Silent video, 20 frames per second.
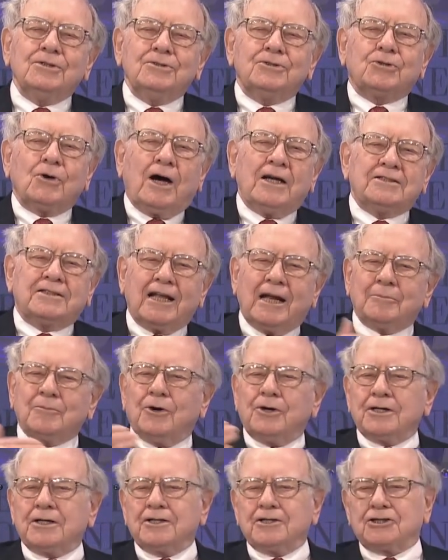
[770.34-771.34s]
so I said, I'm
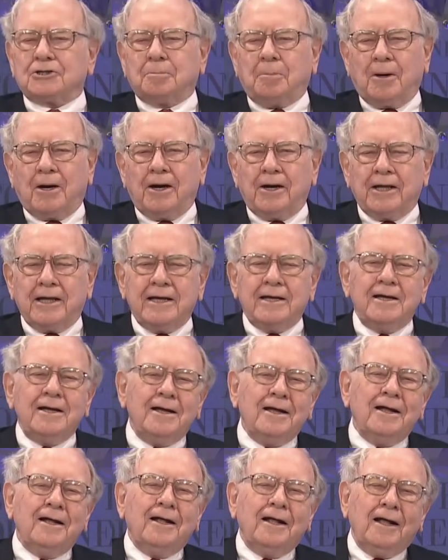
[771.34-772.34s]
going to this party.
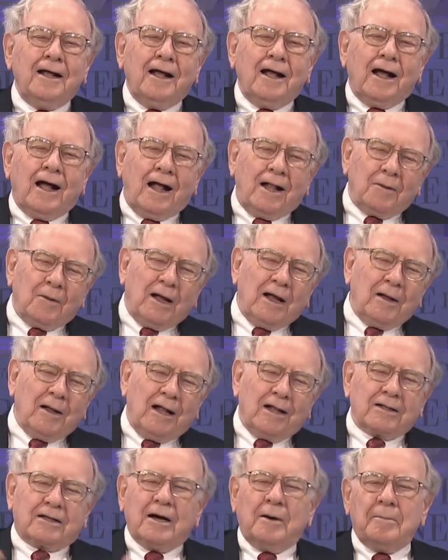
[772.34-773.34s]
I'll,
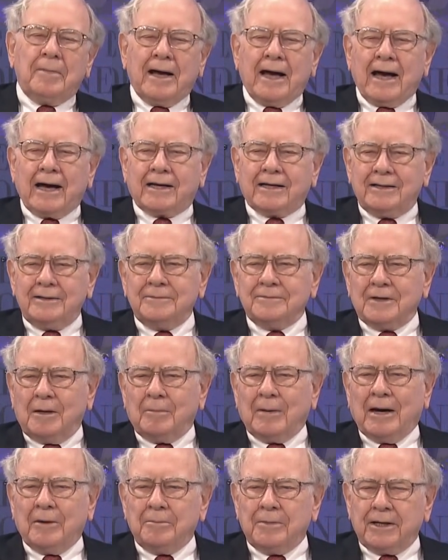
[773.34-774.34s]
I'll come back
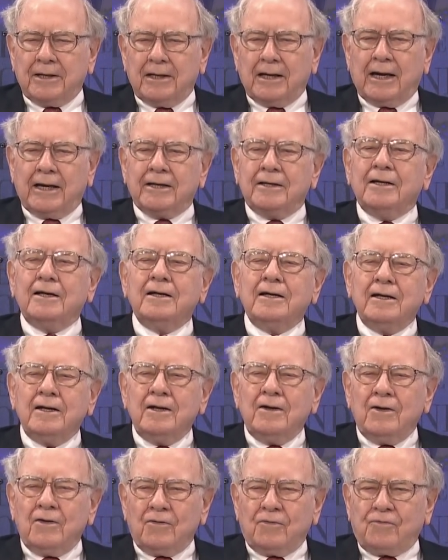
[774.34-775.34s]
about midnight.
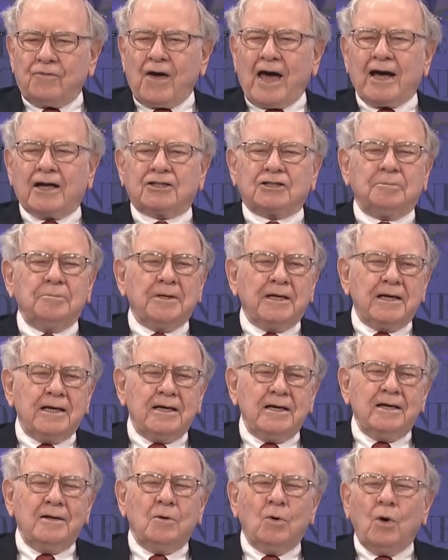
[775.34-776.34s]
Fax
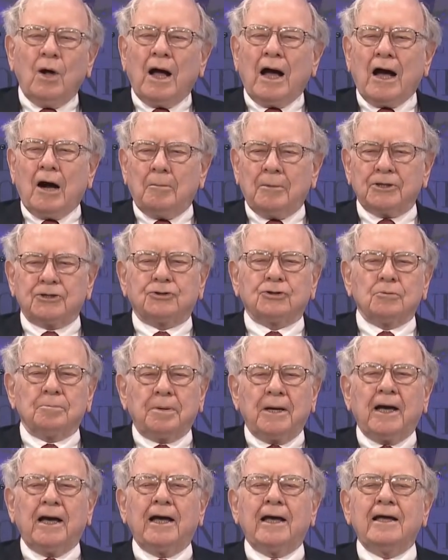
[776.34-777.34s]
me how much you'll
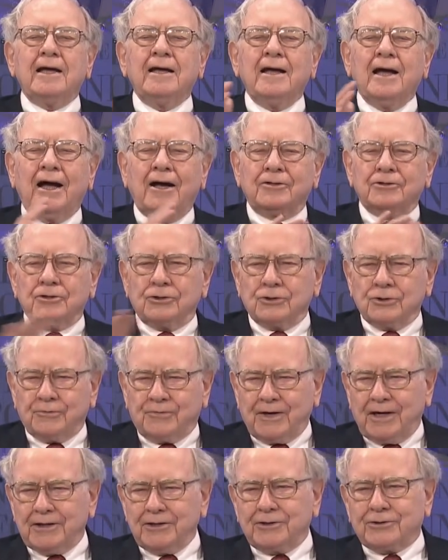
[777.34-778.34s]
pay, how you'll
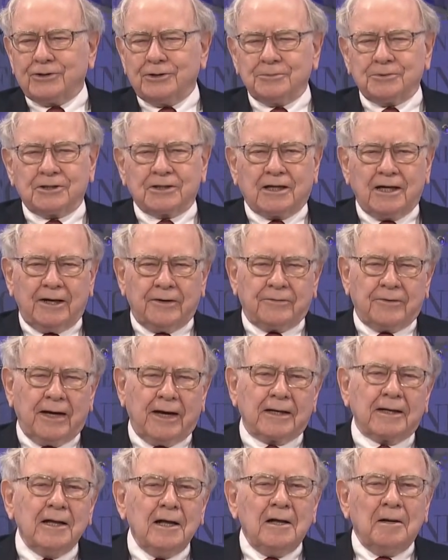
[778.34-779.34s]
define the terms of the
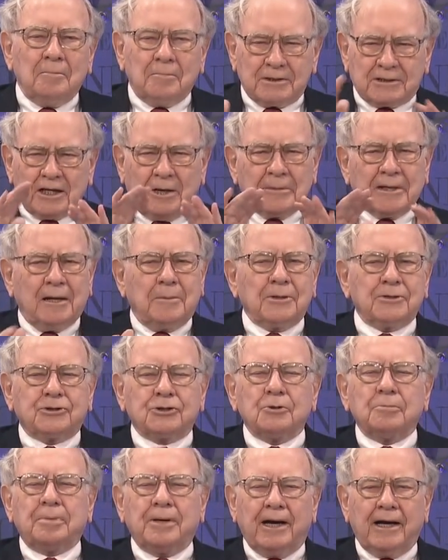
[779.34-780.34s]
contract, but tell me how much
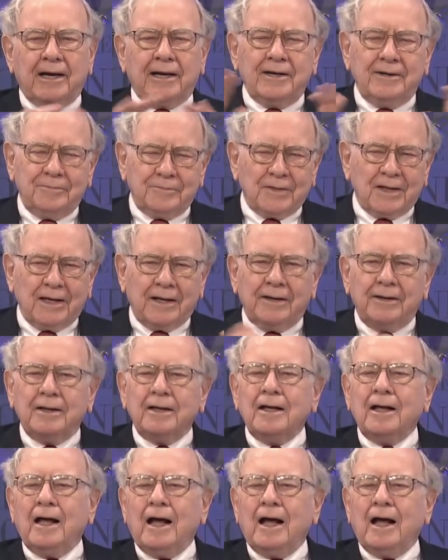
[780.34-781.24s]
you'll pay, and